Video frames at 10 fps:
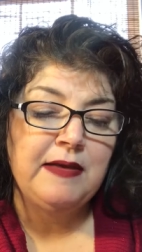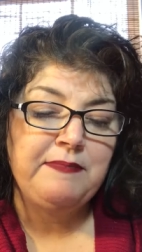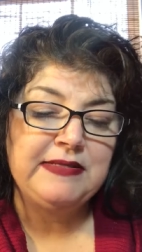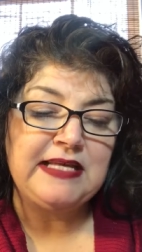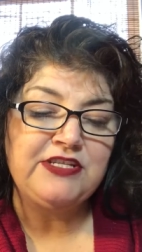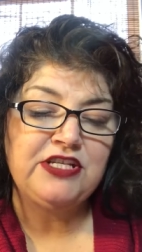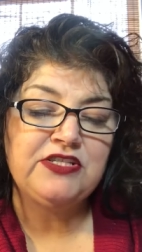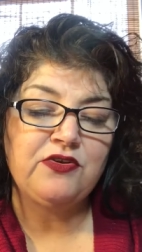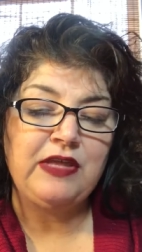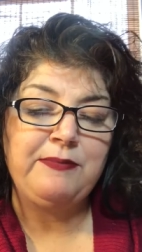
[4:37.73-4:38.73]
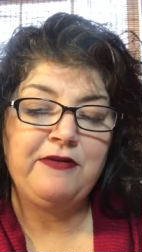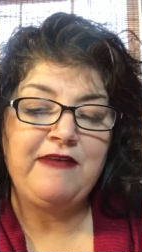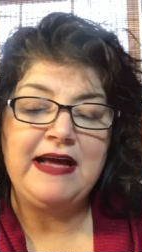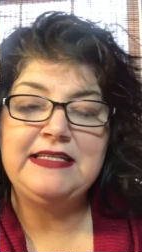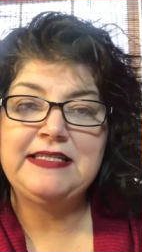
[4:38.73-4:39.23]
Possessions only
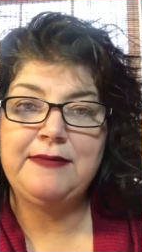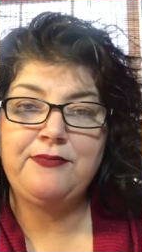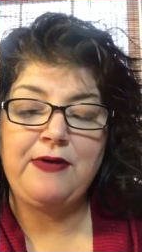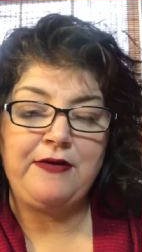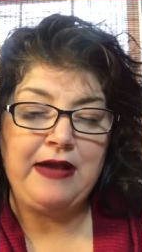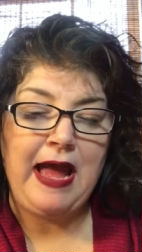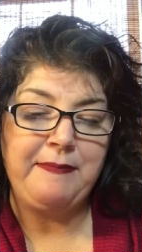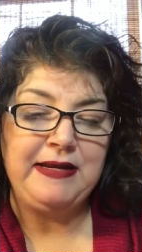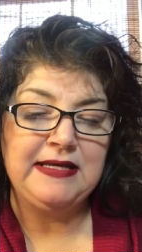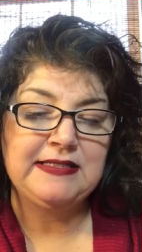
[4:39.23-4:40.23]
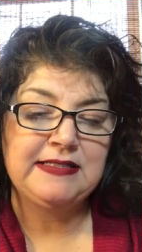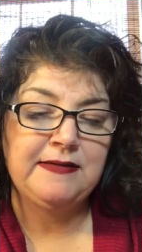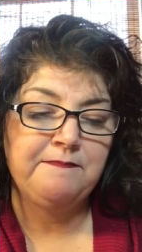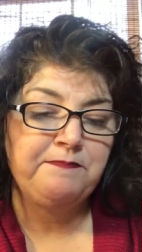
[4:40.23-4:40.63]
provide temporary happiness.